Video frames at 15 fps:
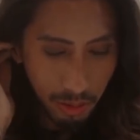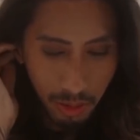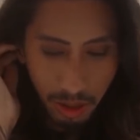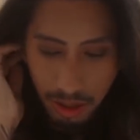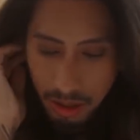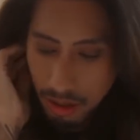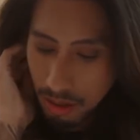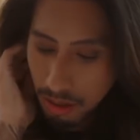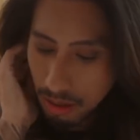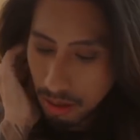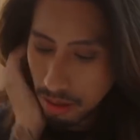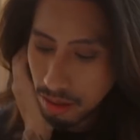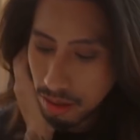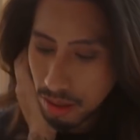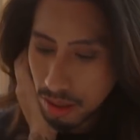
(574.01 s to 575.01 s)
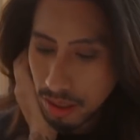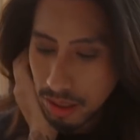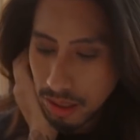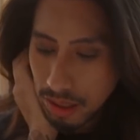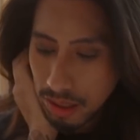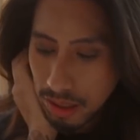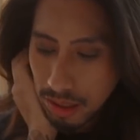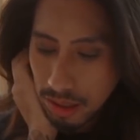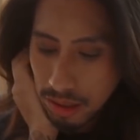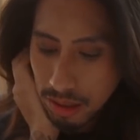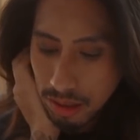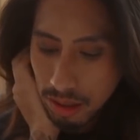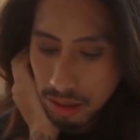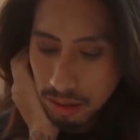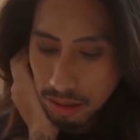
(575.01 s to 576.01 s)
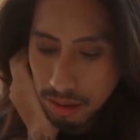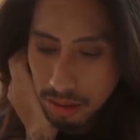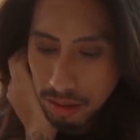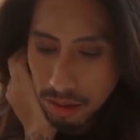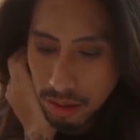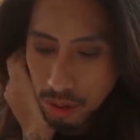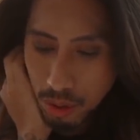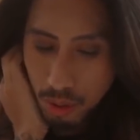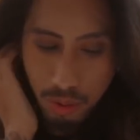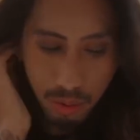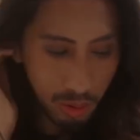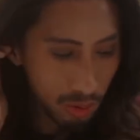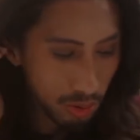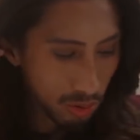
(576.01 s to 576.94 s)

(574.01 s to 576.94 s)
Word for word: work, then you